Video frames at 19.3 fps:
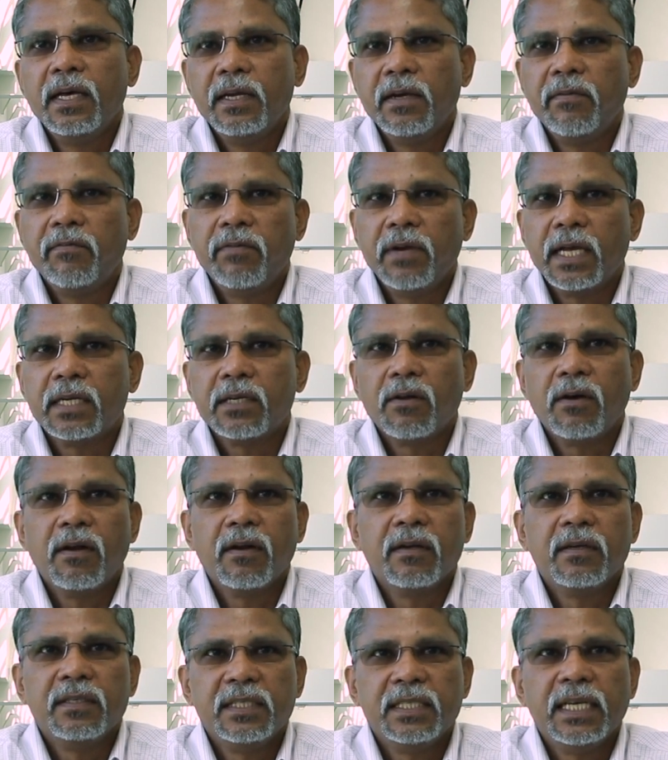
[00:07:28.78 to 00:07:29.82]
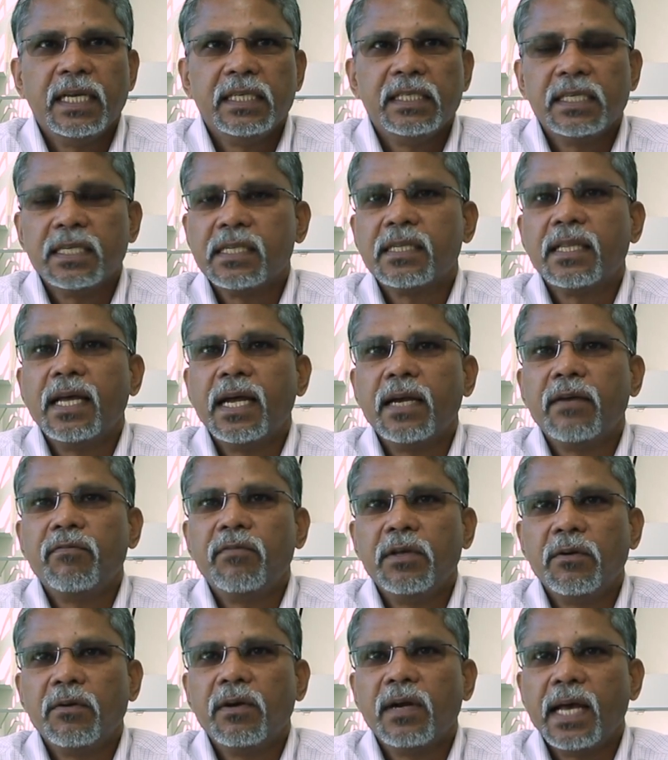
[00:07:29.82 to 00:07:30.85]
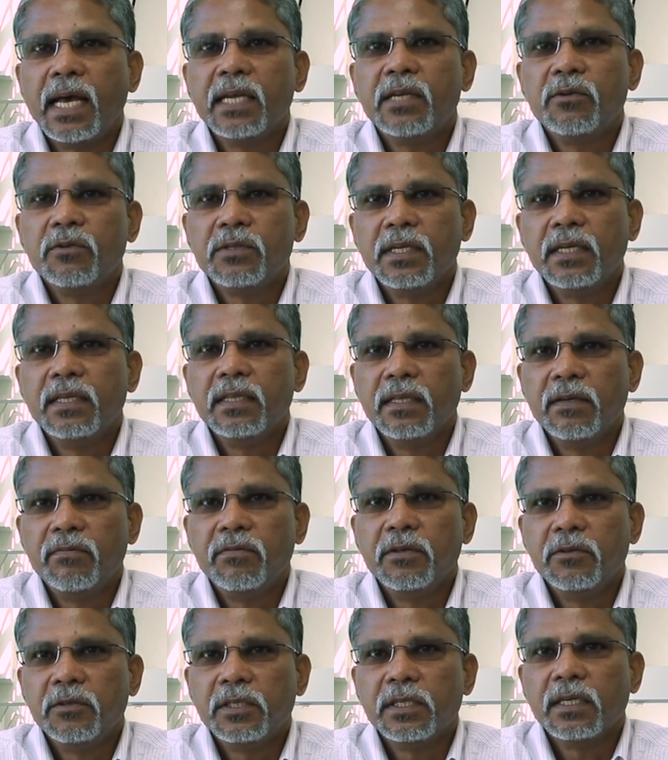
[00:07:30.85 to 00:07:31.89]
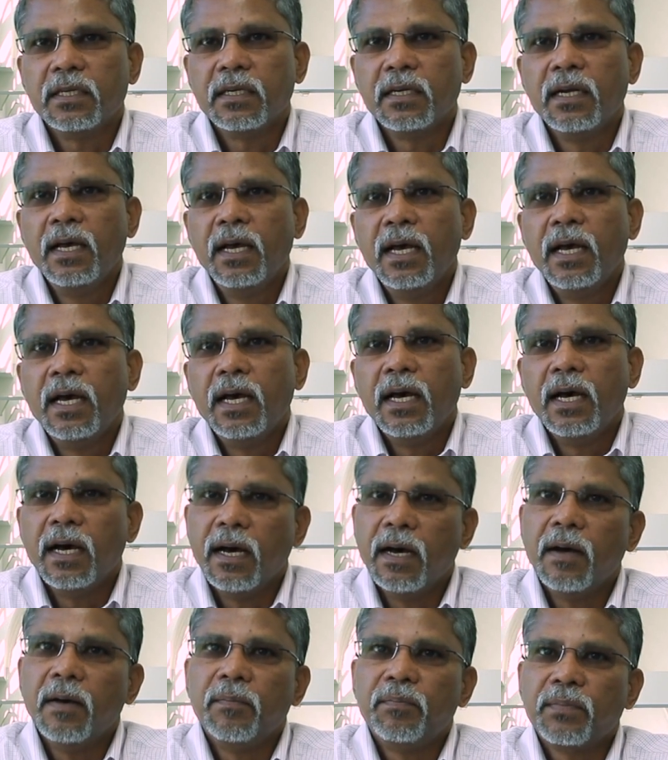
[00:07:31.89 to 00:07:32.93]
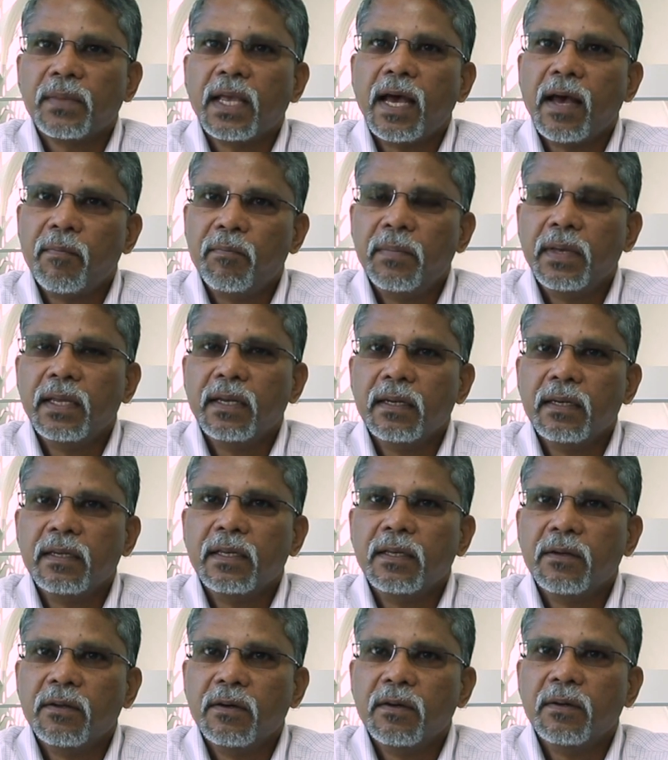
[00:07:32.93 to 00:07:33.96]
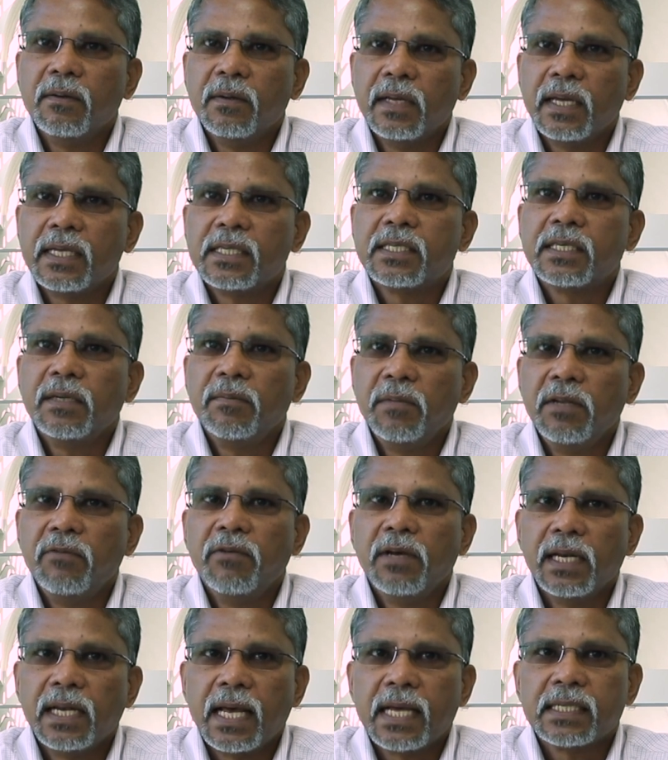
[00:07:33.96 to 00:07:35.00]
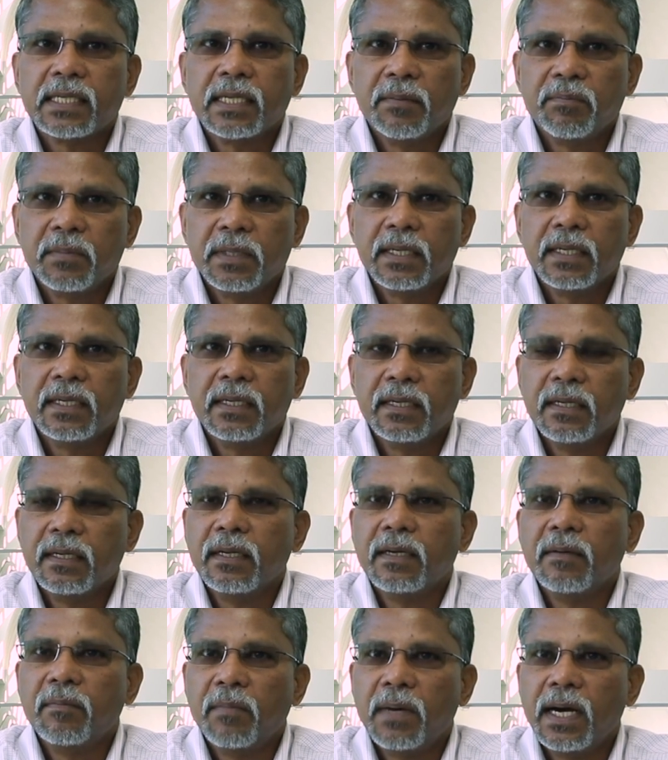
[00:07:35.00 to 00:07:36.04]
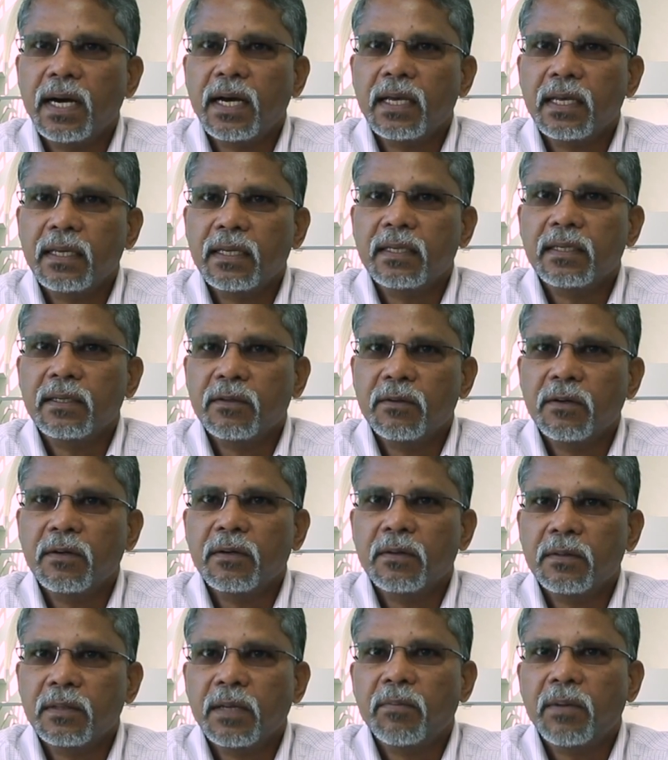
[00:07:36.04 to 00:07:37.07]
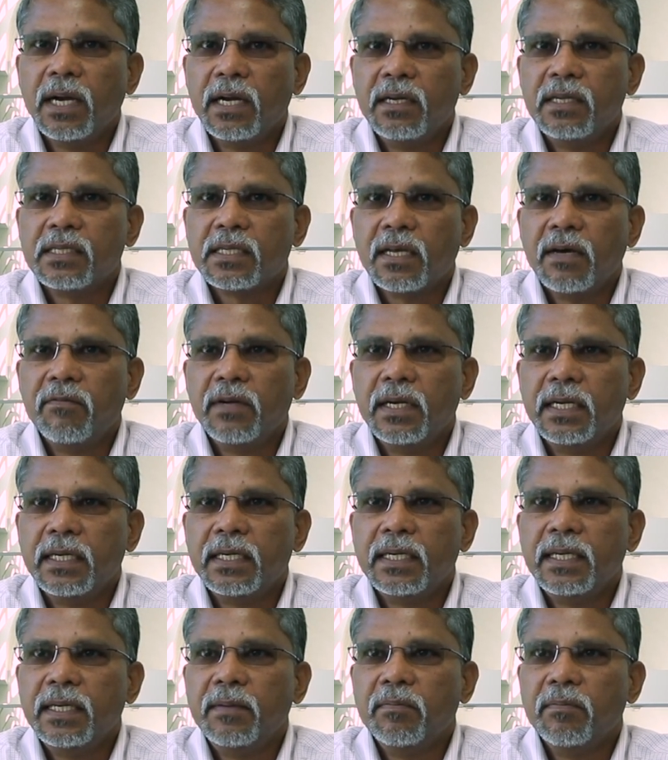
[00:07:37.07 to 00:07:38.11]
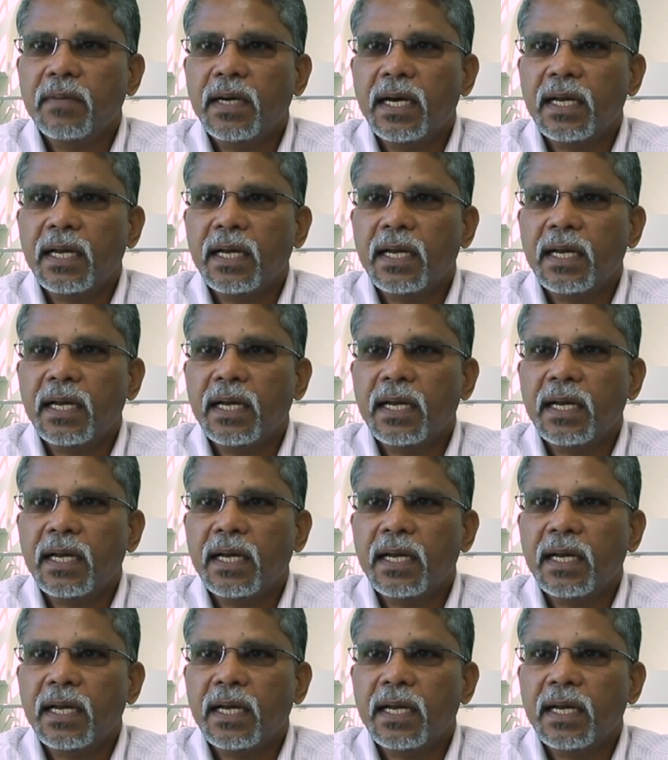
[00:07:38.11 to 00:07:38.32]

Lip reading: reflect on changes that we would like to see in the future have been, extremely well accepted by, the BioDiscovery team.